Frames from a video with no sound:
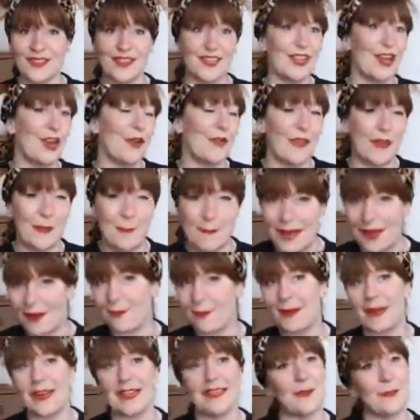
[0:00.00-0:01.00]
the amount
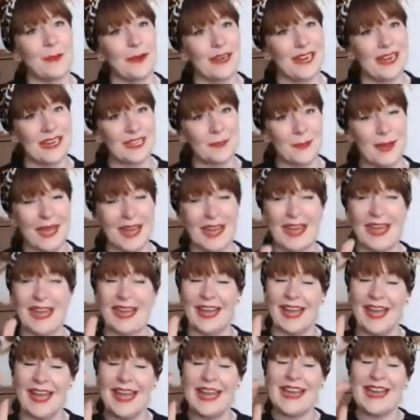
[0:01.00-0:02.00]
of money that we need to
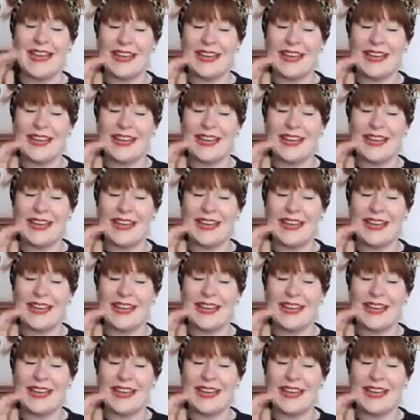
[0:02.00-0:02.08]
pay.